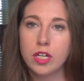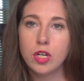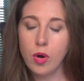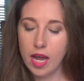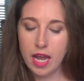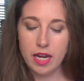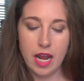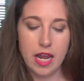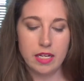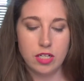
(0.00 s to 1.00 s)
gonna go ahead
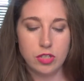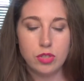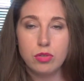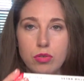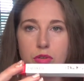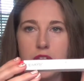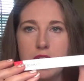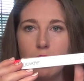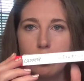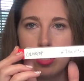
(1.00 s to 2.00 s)
and do
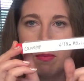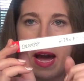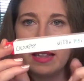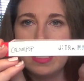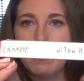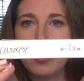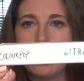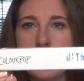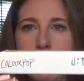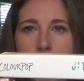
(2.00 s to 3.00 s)
the Ultra Matte Lip
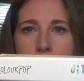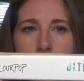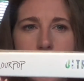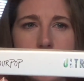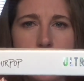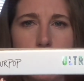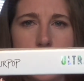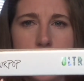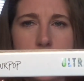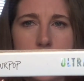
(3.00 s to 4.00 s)
Cream first,
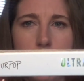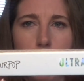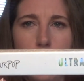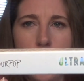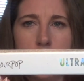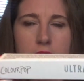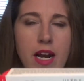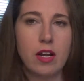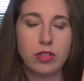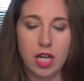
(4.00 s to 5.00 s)
which is the one that
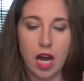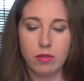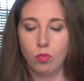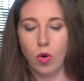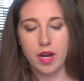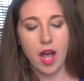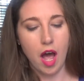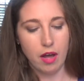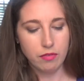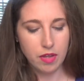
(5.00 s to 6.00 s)
I only got one
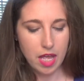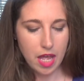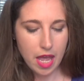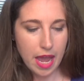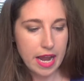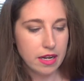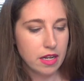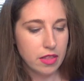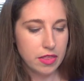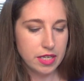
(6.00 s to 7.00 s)
of, and
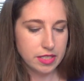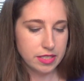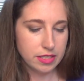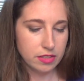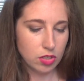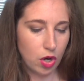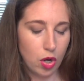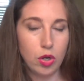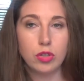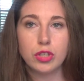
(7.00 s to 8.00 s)
this is
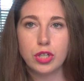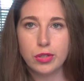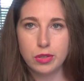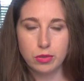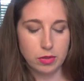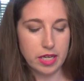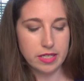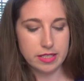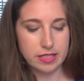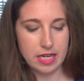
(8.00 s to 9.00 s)
called
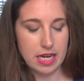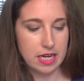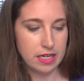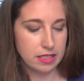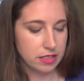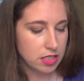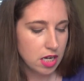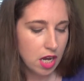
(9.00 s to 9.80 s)
Clueless. And